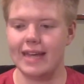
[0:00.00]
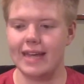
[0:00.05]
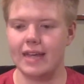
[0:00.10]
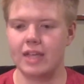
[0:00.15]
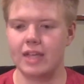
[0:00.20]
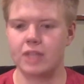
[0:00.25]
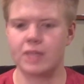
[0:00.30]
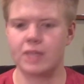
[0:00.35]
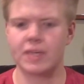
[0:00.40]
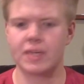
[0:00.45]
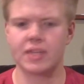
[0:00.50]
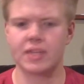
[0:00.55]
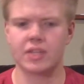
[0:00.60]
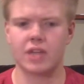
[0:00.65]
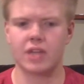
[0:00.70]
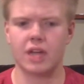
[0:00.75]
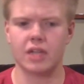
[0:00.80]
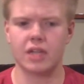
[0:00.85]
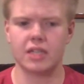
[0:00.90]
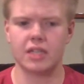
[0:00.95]
is because
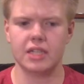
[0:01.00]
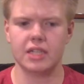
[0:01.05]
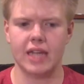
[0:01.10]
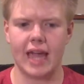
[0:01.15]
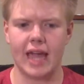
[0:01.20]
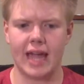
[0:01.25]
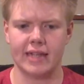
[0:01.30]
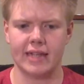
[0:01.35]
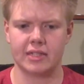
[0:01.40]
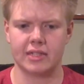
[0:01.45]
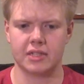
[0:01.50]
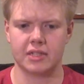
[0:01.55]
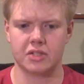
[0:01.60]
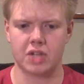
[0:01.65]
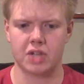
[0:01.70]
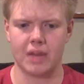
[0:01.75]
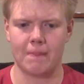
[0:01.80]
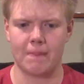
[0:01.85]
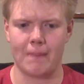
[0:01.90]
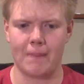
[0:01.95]
Austin has such
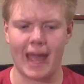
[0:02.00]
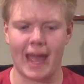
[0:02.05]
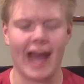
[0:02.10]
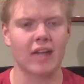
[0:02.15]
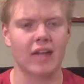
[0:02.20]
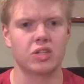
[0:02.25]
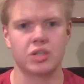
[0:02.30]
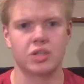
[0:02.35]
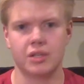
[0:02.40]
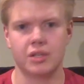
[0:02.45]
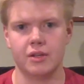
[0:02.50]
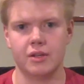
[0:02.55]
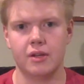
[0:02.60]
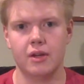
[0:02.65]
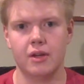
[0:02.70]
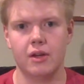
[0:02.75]
a passion